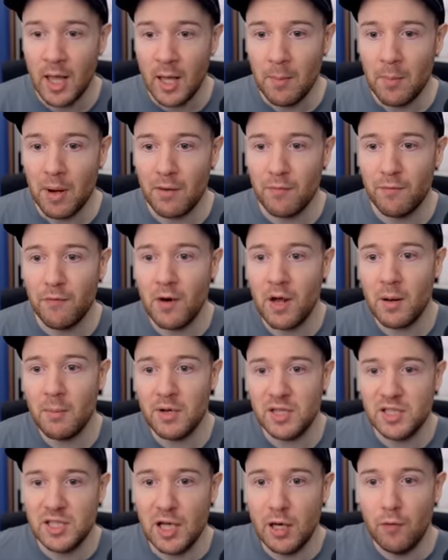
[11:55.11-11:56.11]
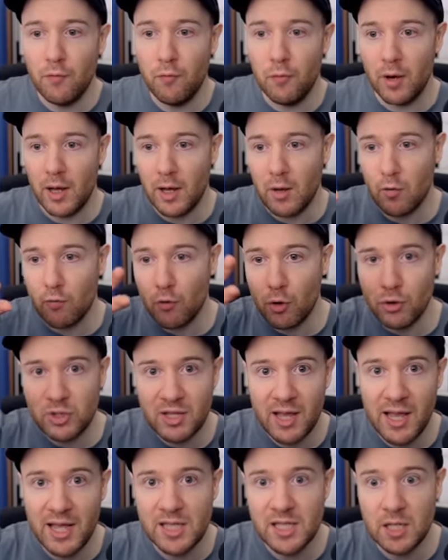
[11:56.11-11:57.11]
but I'm finding myself, like,
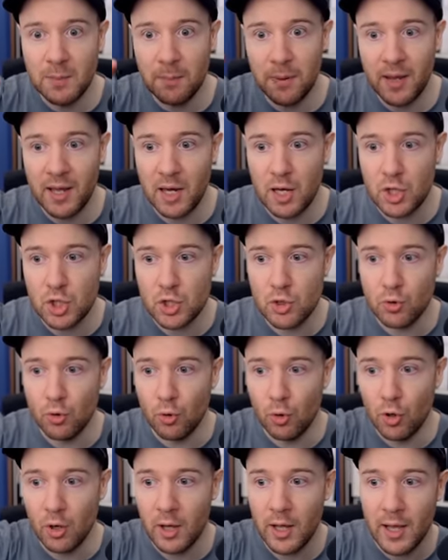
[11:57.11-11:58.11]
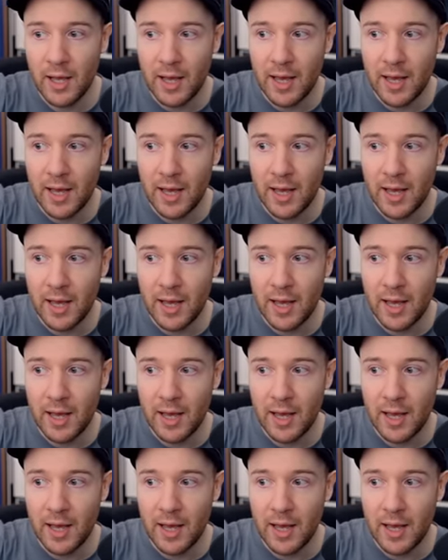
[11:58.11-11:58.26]
rotating, playing it short,